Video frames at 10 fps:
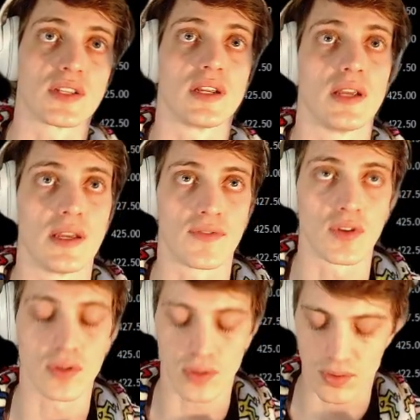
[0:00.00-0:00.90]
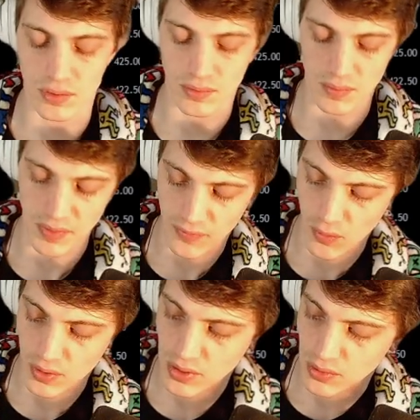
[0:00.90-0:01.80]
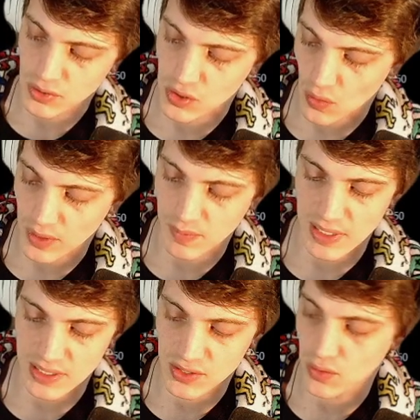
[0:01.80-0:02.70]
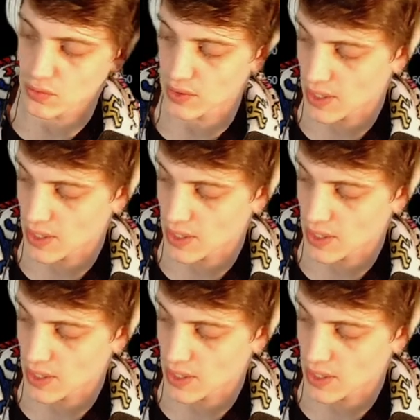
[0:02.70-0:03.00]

if you're before you join my Discord,